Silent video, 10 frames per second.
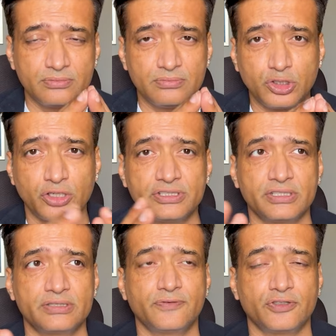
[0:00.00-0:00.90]
not
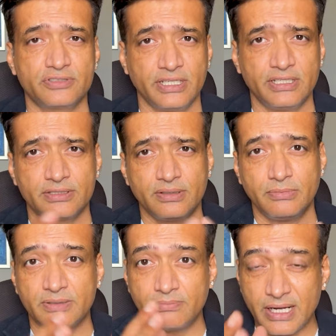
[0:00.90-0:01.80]
just for sales,
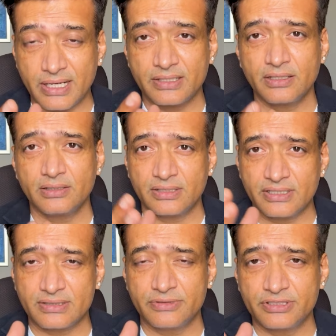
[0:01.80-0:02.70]
but marketing,
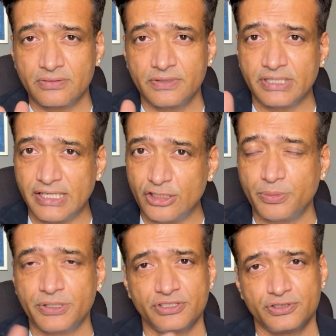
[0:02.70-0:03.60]
customer service, and
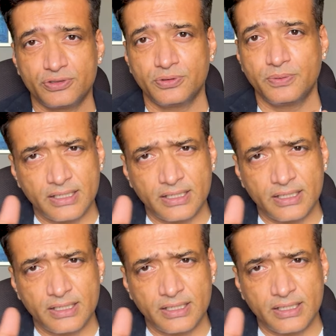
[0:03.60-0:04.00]
operations too.